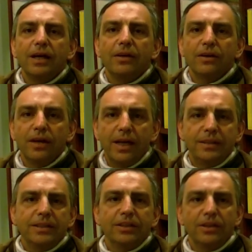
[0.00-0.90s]
uh,
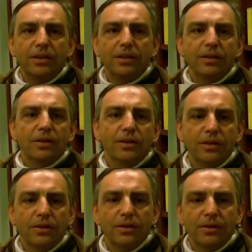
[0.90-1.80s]
ethical
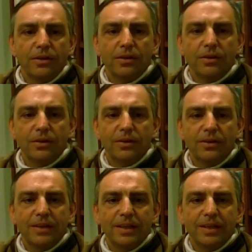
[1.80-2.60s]
uh,